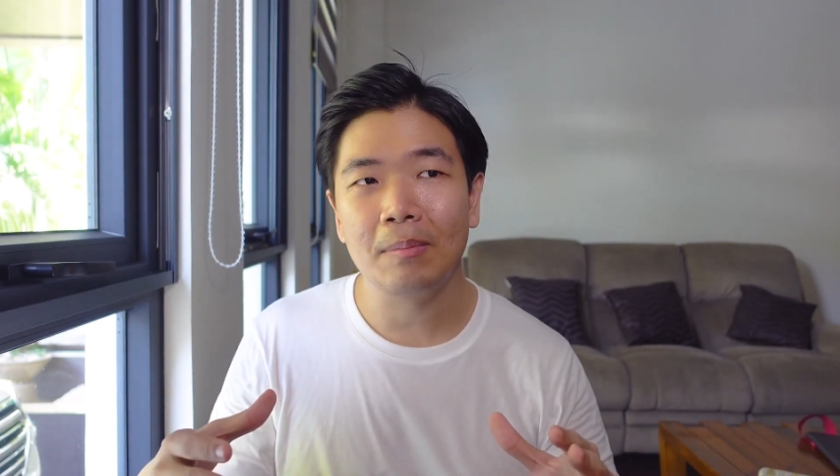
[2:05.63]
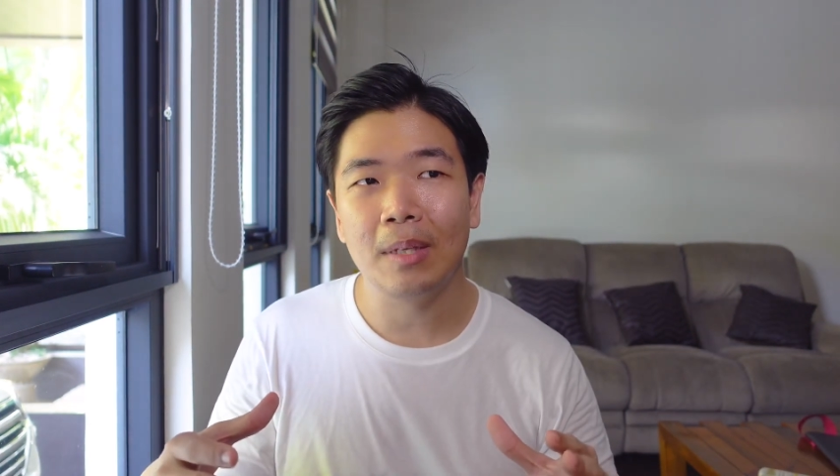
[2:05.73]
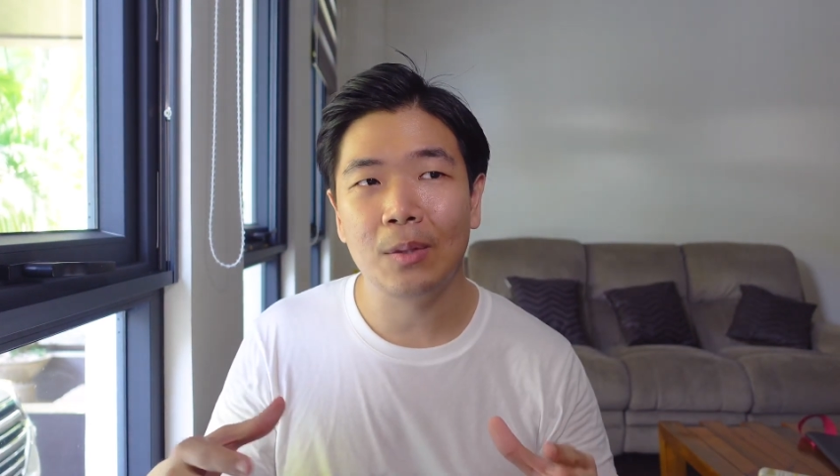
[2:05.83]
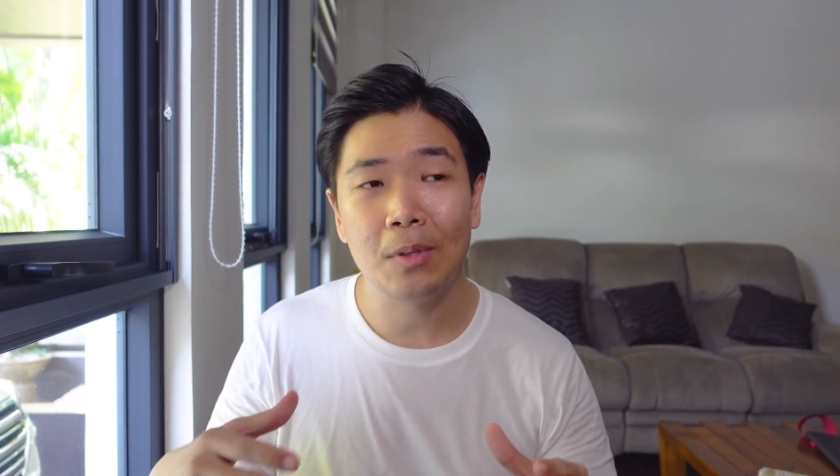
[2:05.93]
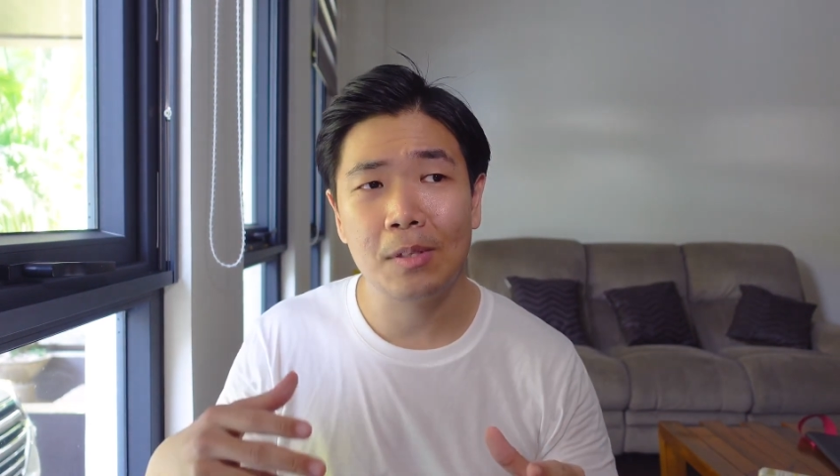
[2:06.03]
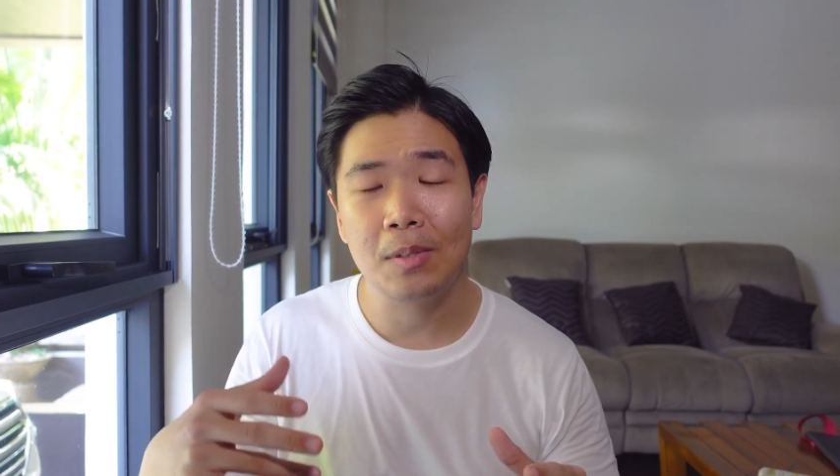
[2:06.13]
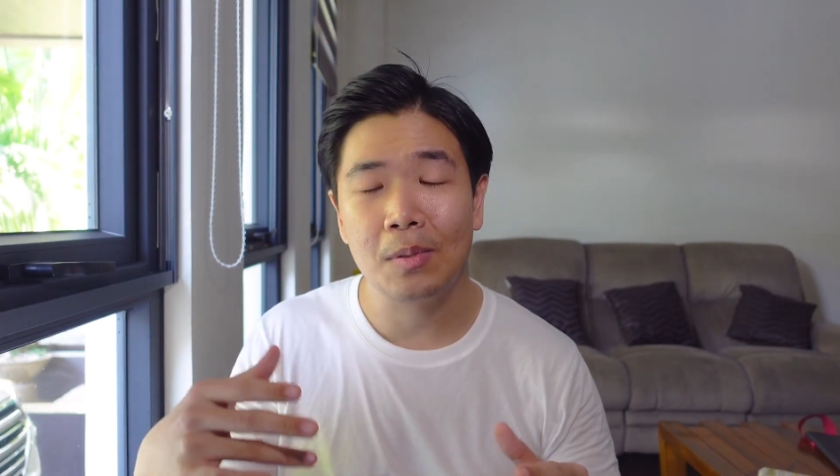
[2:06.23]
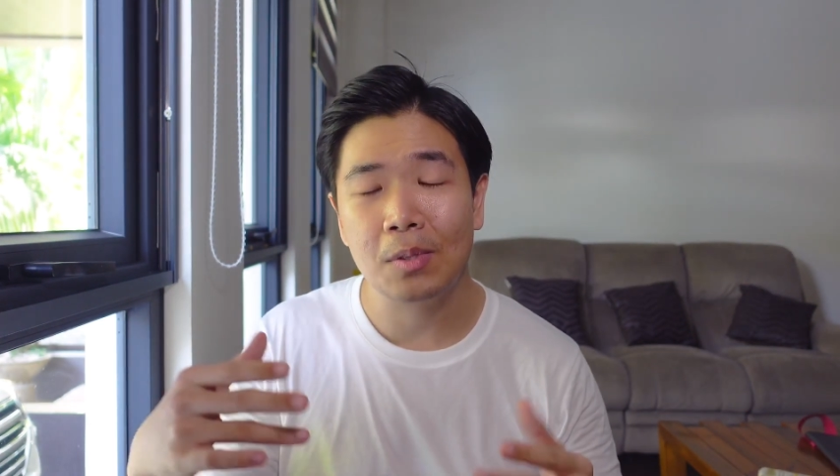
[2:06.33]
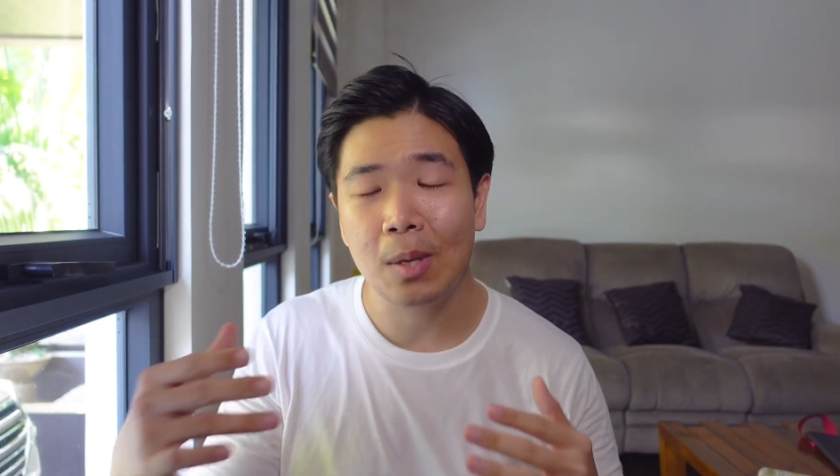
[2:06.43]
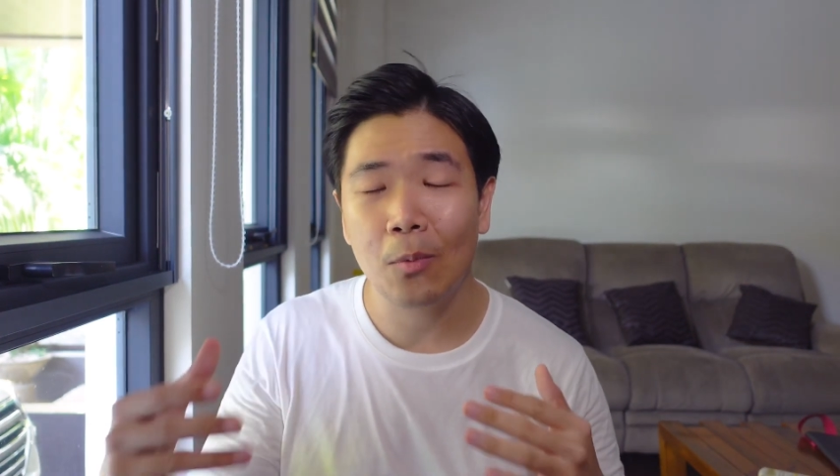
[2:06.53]
it was
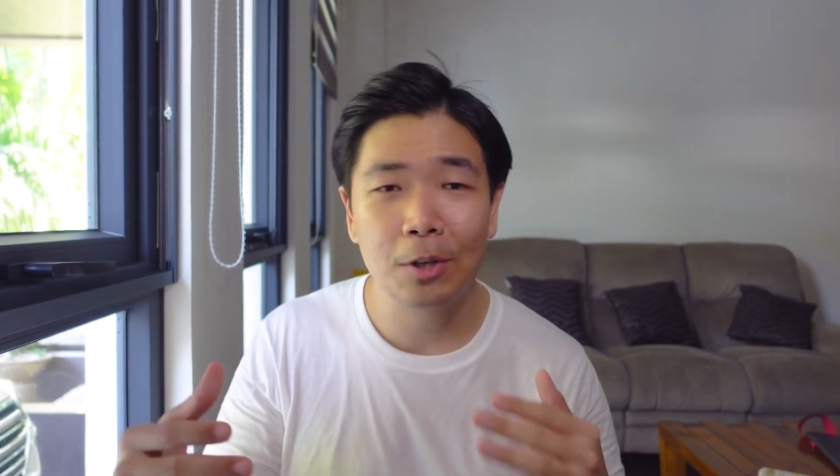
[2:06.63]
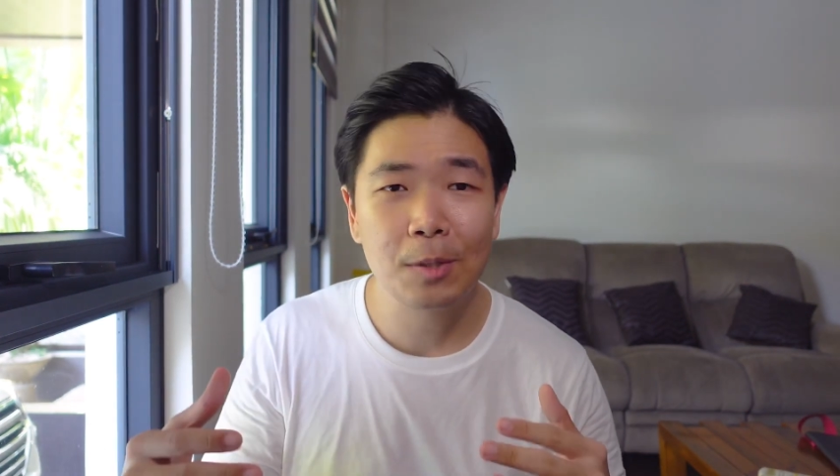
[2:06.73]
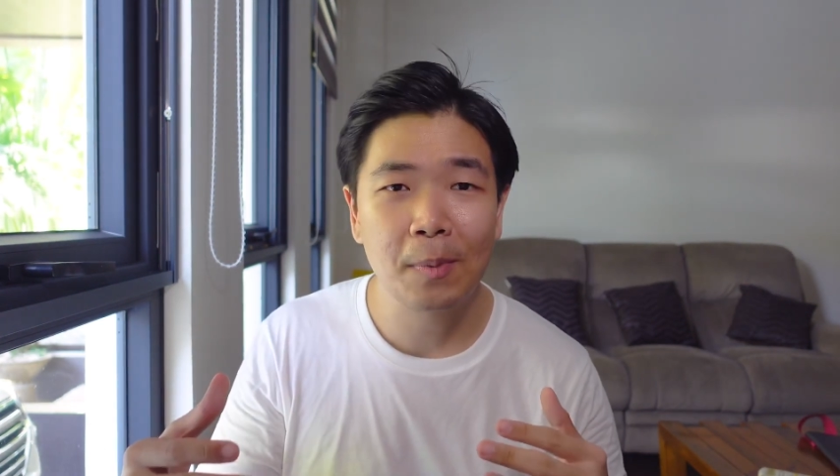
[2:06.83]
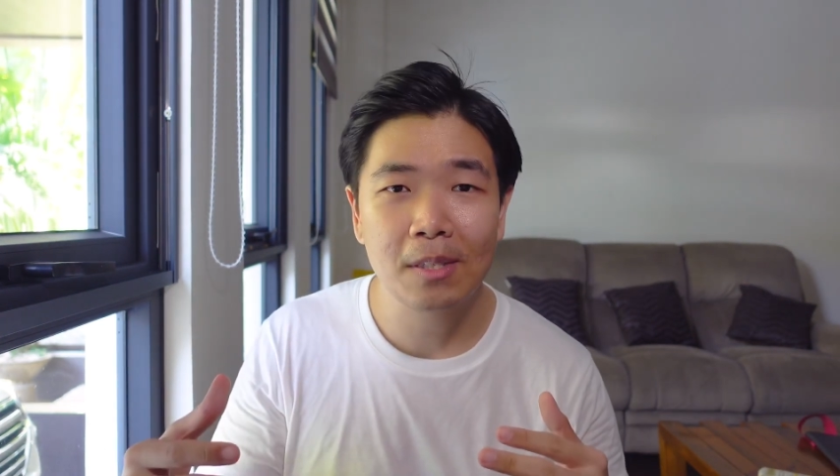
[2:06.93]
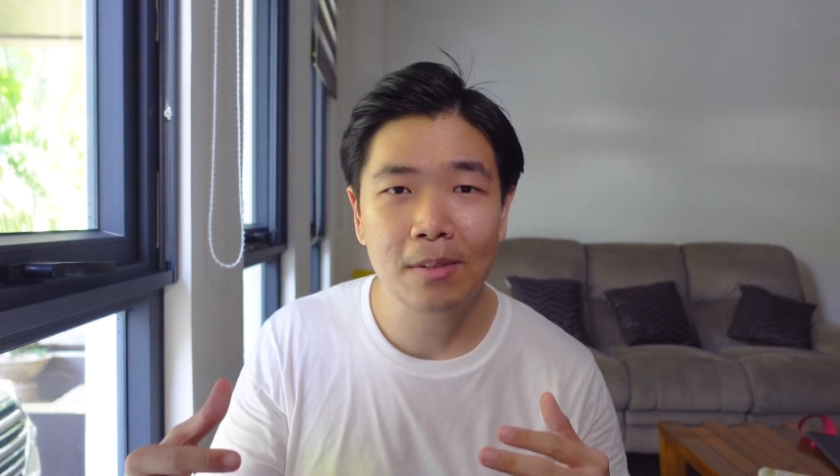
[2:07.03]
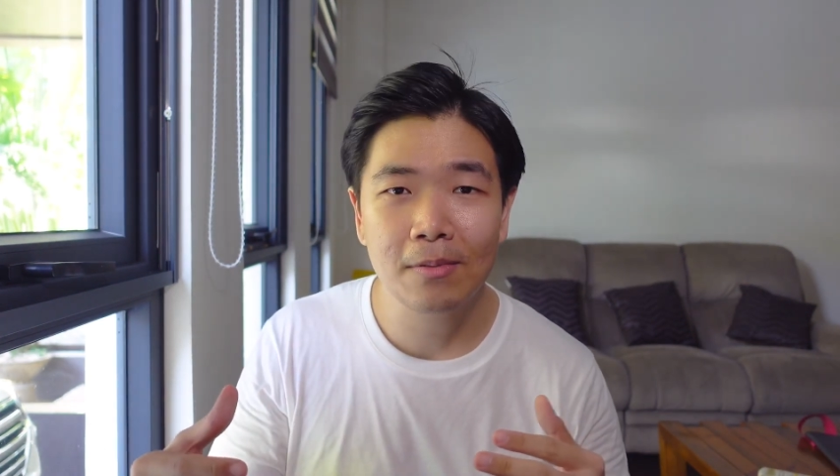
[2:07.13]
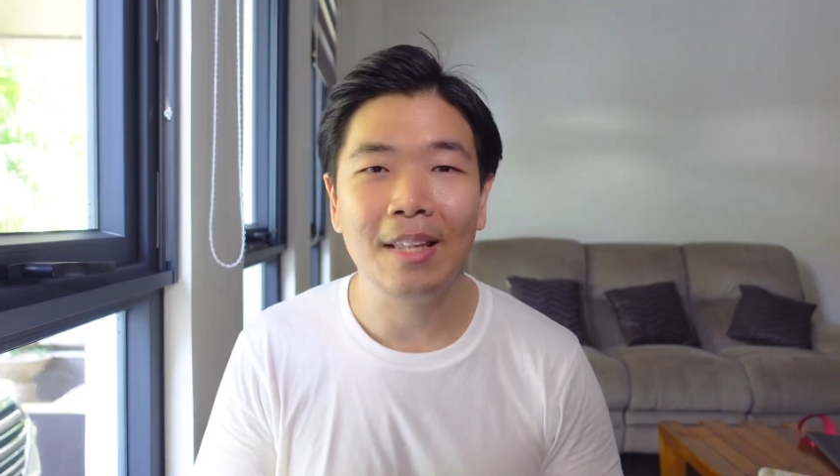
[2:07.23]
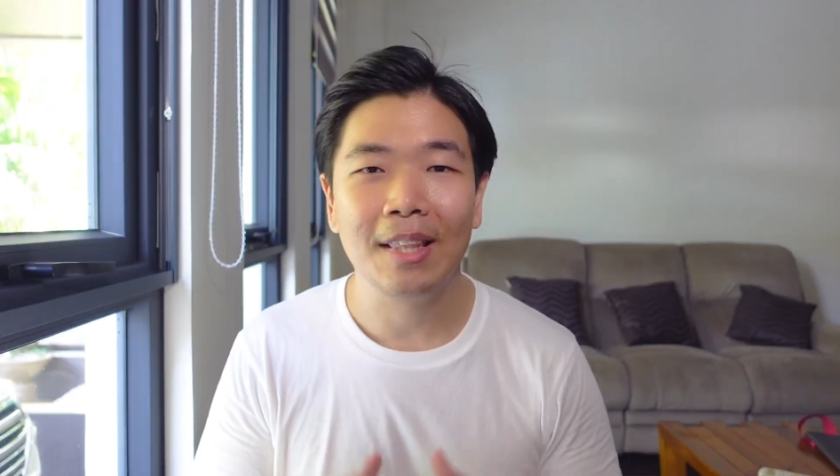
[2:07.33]
somewhat responsive.